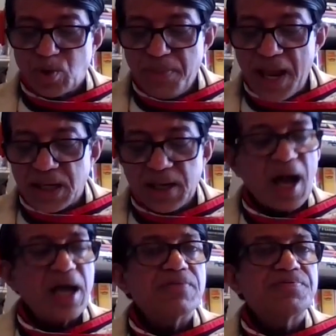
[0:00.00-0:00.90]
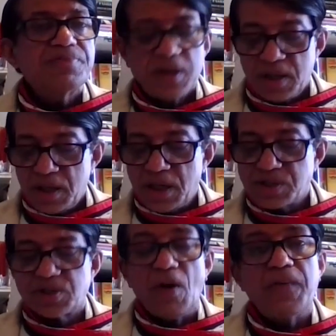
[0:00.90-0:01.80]
To make life
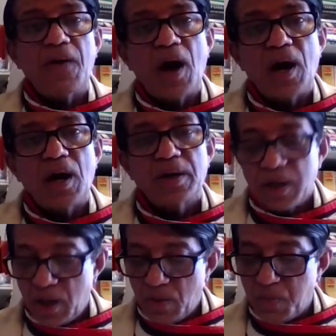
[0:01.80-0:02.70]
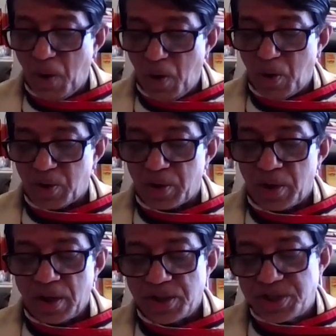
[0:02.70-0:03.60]
is far more
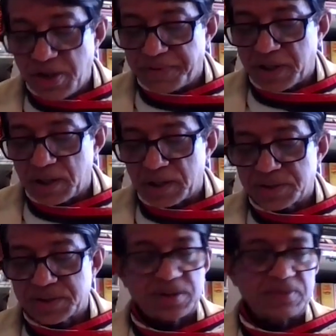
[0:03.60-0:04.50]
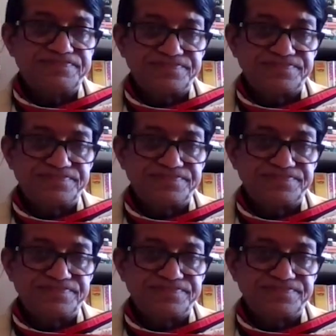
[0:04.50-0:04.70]
difficult